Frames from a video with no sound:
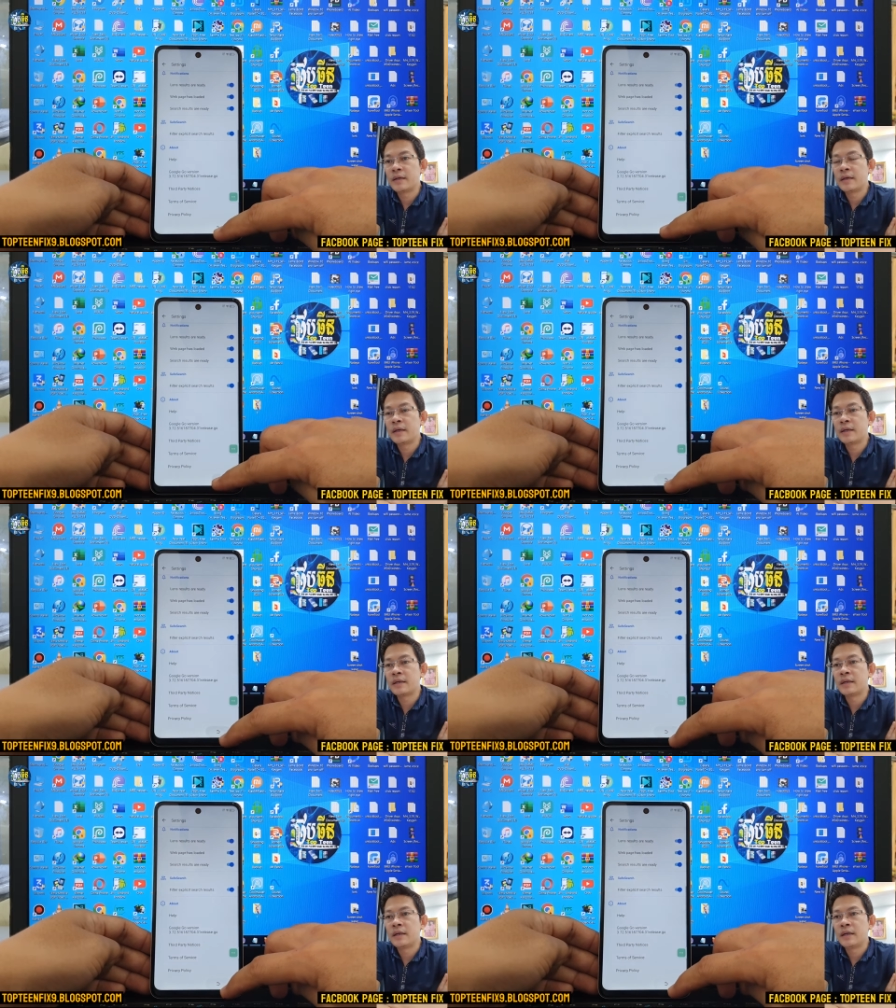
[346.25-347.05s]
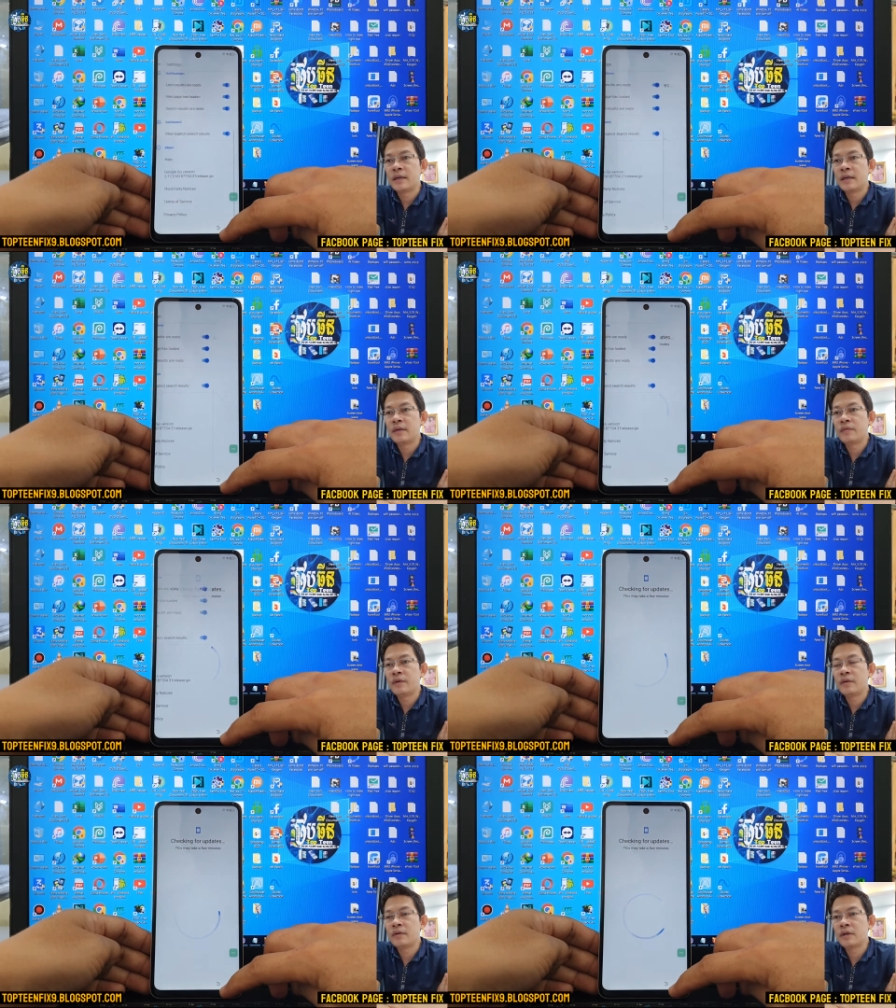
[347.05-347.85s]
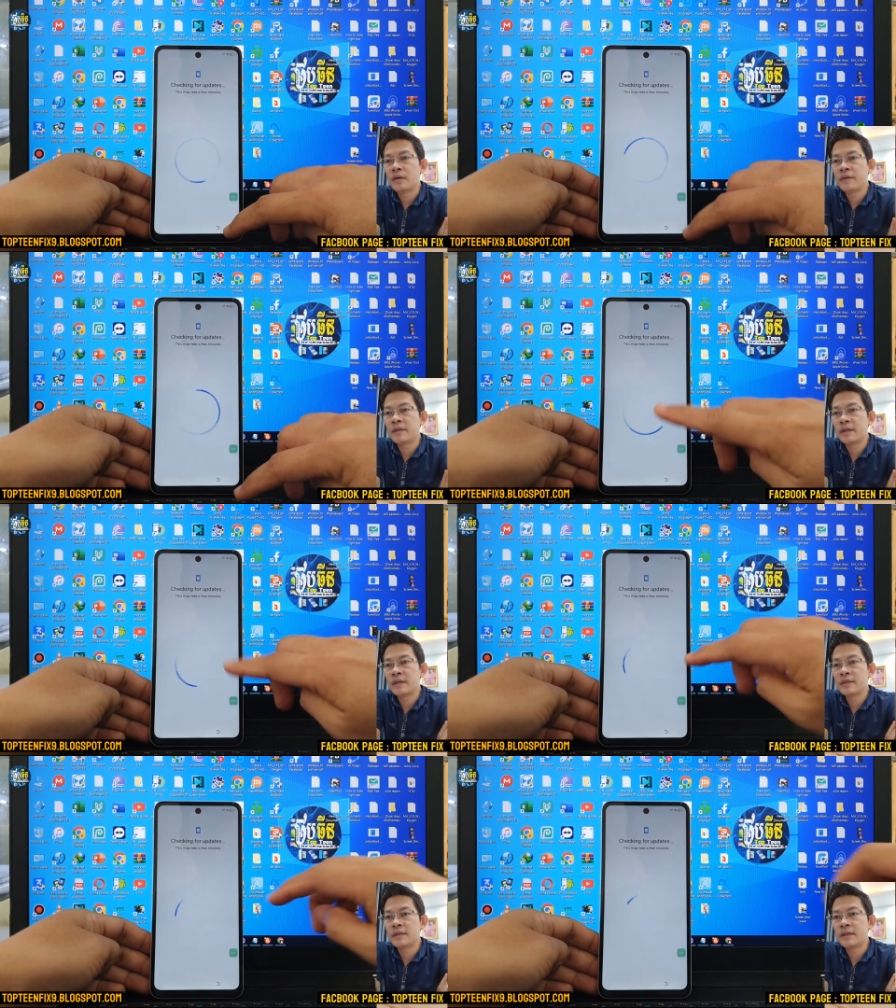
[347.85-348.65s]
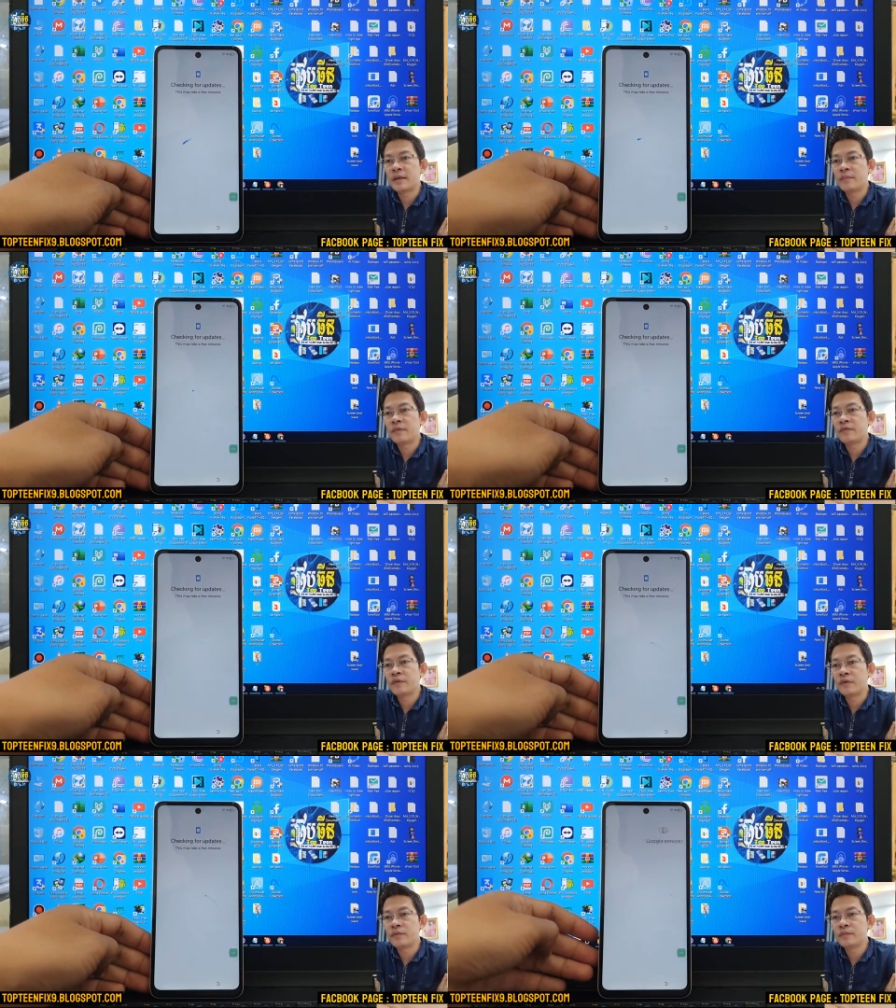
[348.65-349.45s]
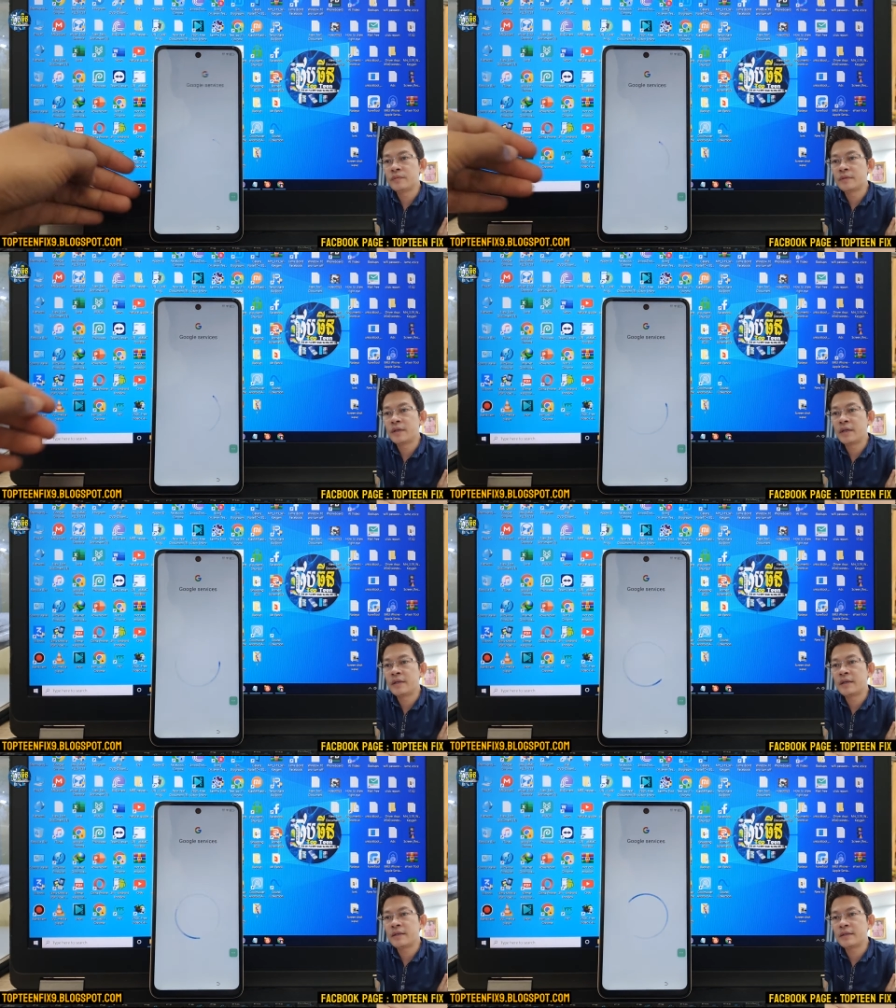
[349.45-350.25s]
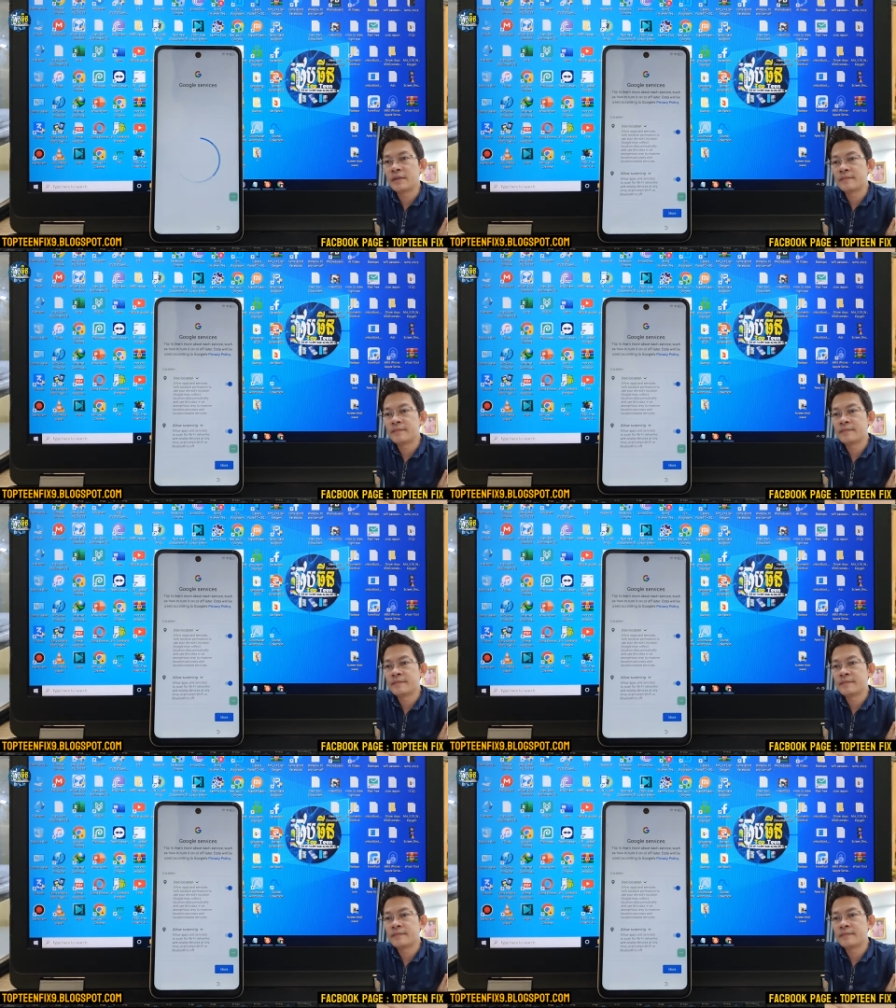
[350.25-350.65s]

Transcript: Okay, and it will automatically set up the phone. Okay, that's it.